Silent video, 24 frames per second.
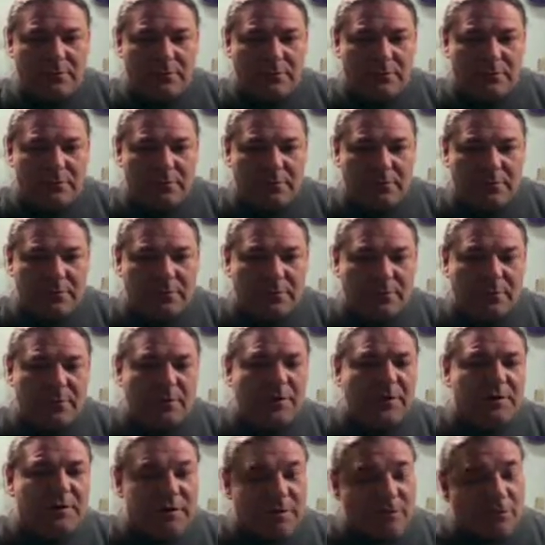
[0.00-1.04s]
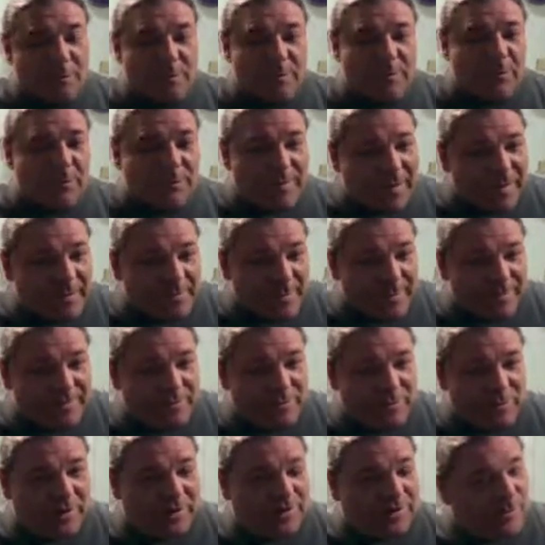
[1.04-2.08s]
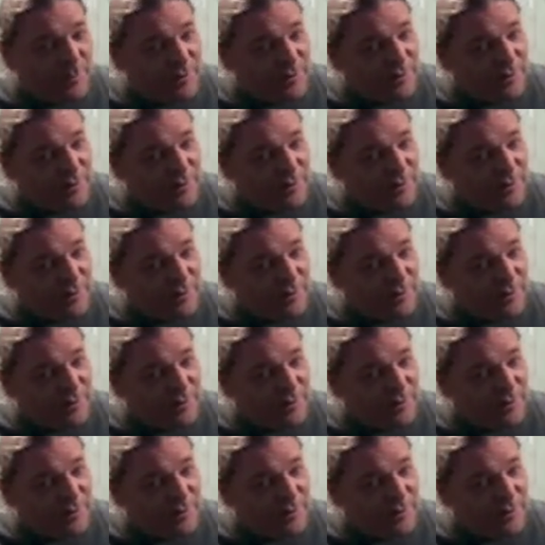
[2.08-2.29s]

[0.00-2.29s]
Now remember, I'm not a bass player, I'm a guitar player.